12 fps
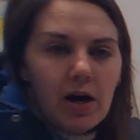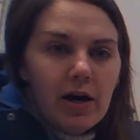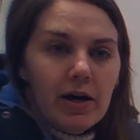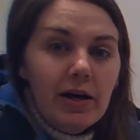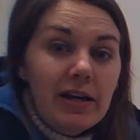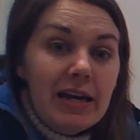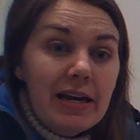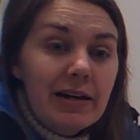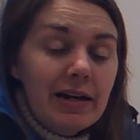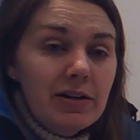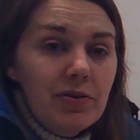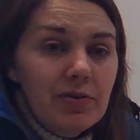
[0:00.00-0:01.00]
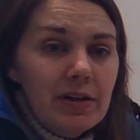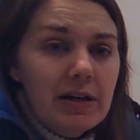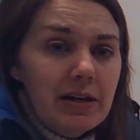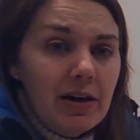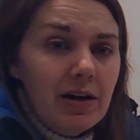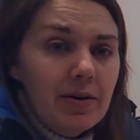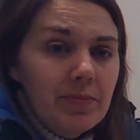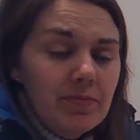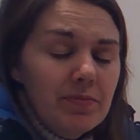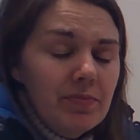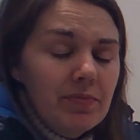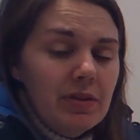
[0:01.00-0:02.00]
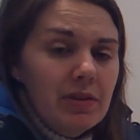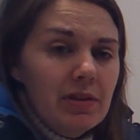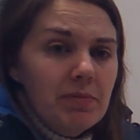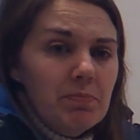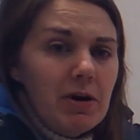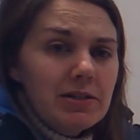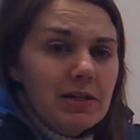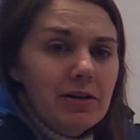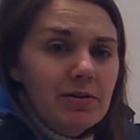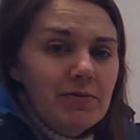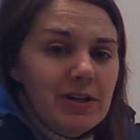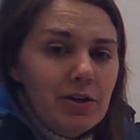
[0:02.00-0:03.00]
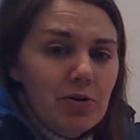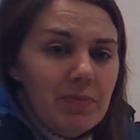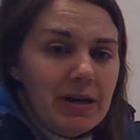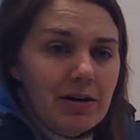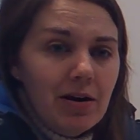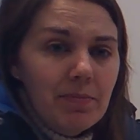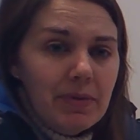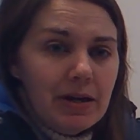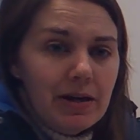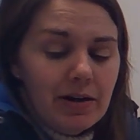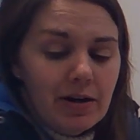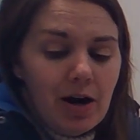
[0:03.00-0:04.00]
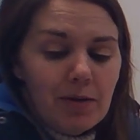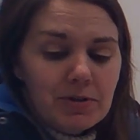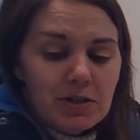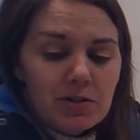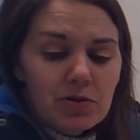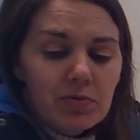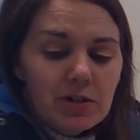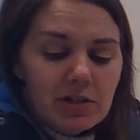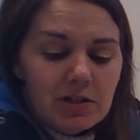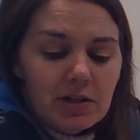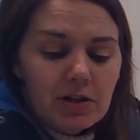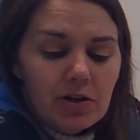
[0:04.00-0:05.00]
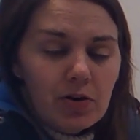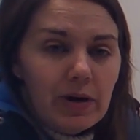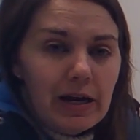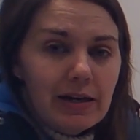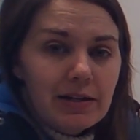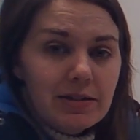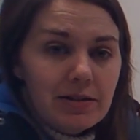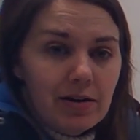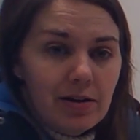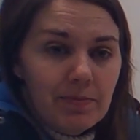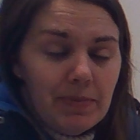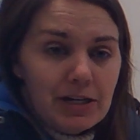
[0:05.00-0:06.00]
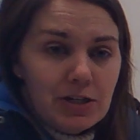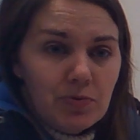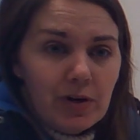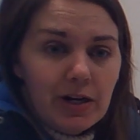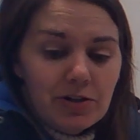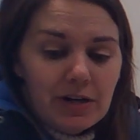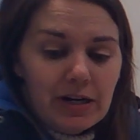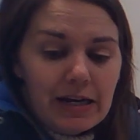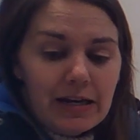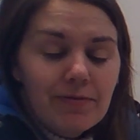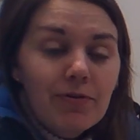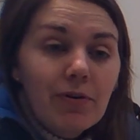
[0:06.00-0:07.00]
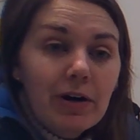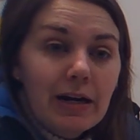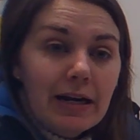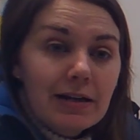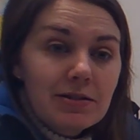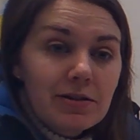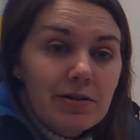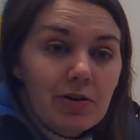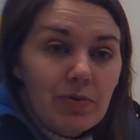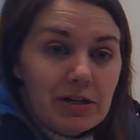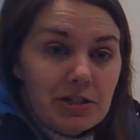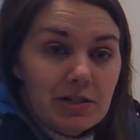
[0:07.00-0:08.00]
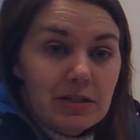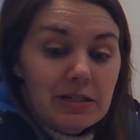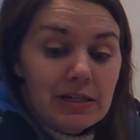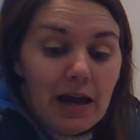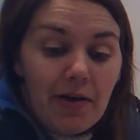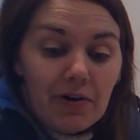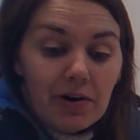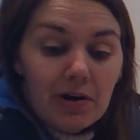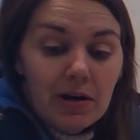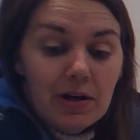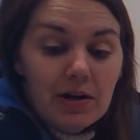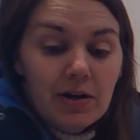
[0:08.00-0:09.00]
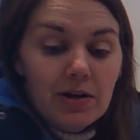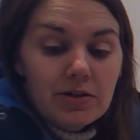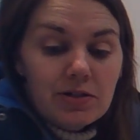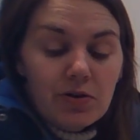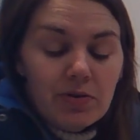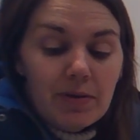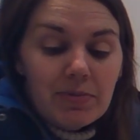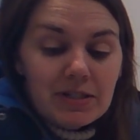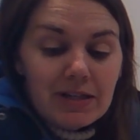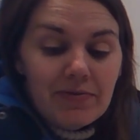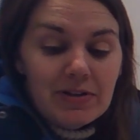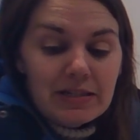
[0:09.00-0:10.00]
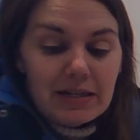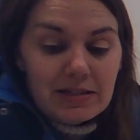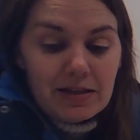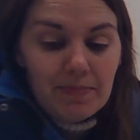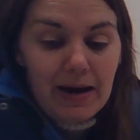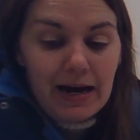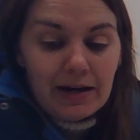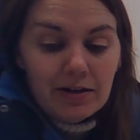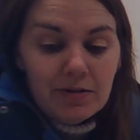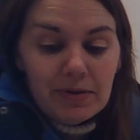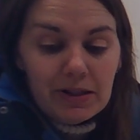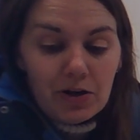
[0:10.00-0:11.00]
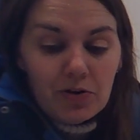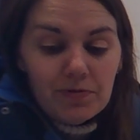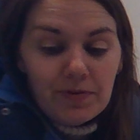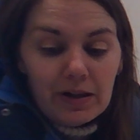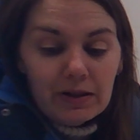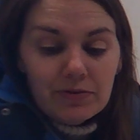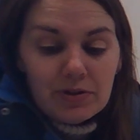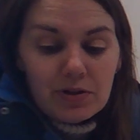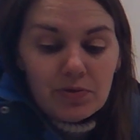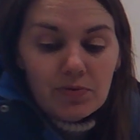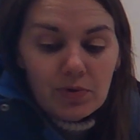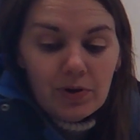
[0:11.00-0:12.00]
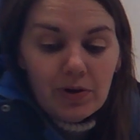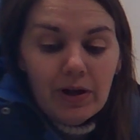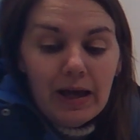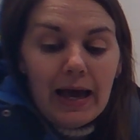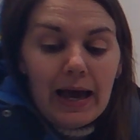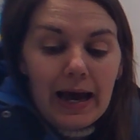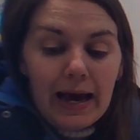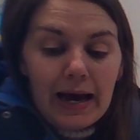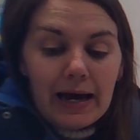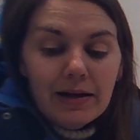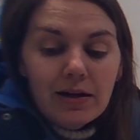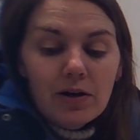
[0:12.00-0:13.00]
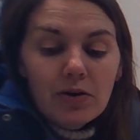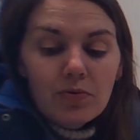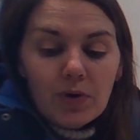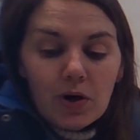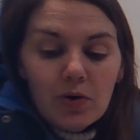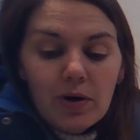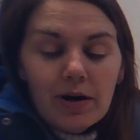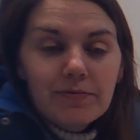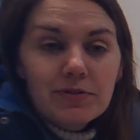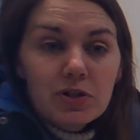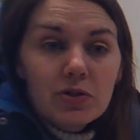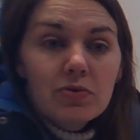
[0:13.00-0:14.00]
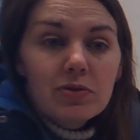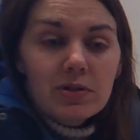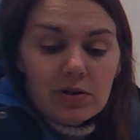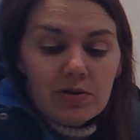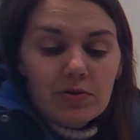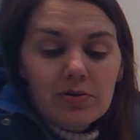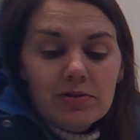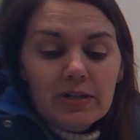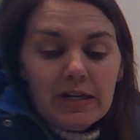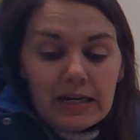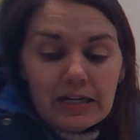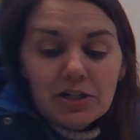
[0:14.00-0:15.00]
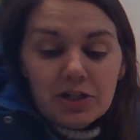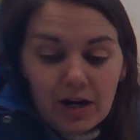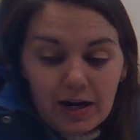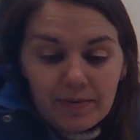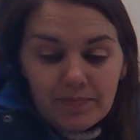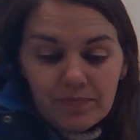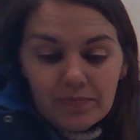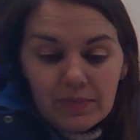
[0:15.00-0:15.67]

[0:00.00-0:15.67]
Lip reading: again, I know that pausing your video may not be an option. So we're just going to go ahead and start on page 184 and answer the questions together. So number 7 says the pattern below follows the rule, add a row of 2 circles each time.